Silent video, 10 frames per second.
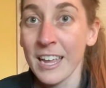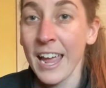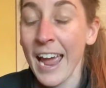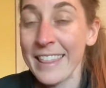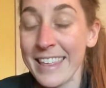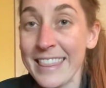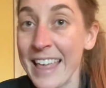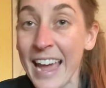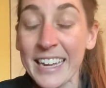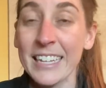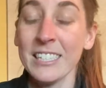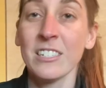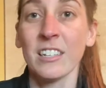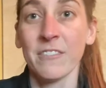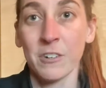and then that gets
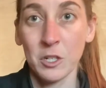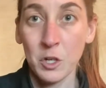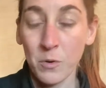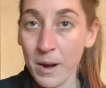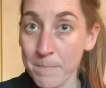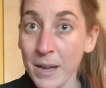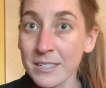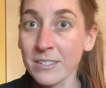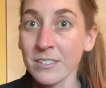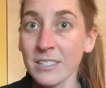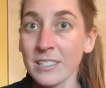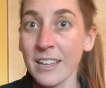delivered to our muscles,